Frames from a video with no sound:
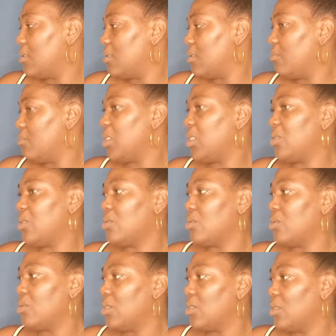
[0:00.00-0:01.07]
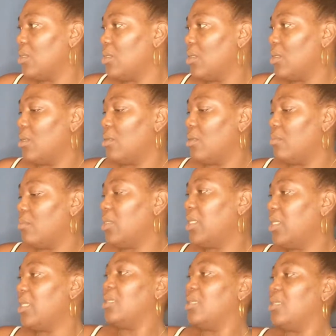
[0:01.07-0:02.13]
I'm not
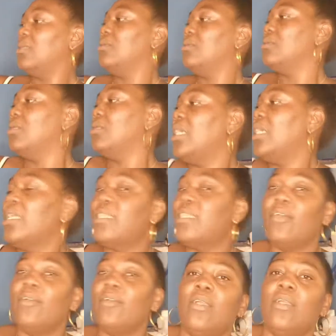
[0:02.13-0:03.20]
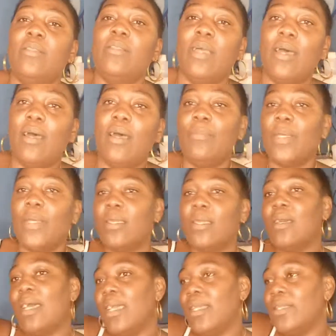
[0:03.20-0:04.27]
you, just, you get a red gum, make your
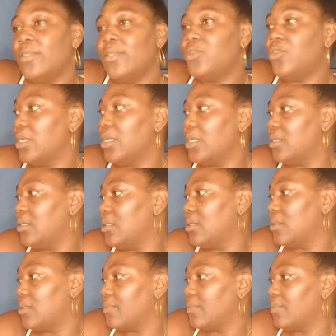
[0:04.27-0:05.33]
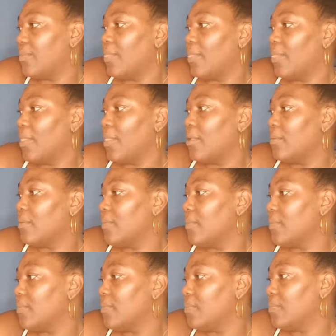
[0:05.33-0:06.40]
eye drip. You just,
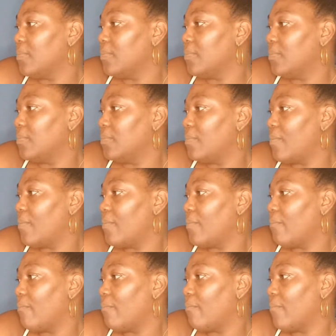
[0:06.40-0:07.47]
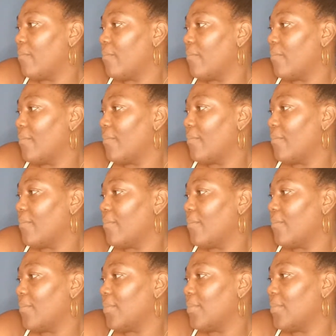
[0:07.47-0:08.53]
you just, you not at my
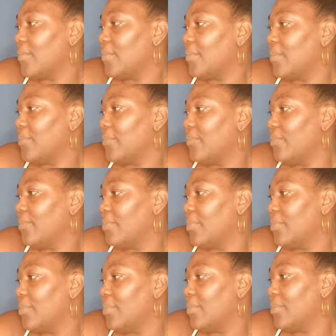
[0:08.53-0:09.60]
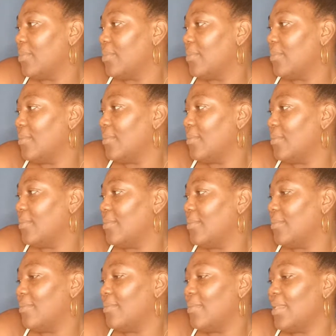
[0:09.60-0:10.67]
soul, for you, Skunky.
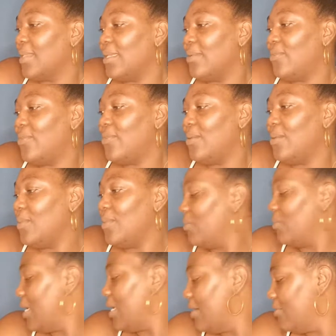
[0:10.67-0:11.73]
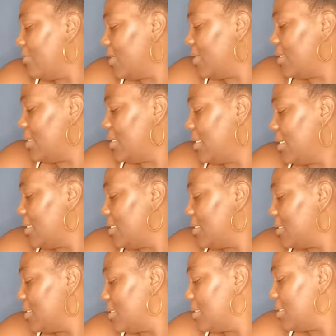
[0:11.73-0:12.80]
Film I'm not here.
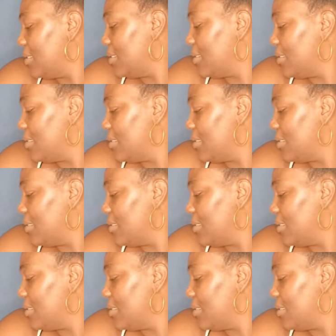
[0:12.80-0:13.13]
No,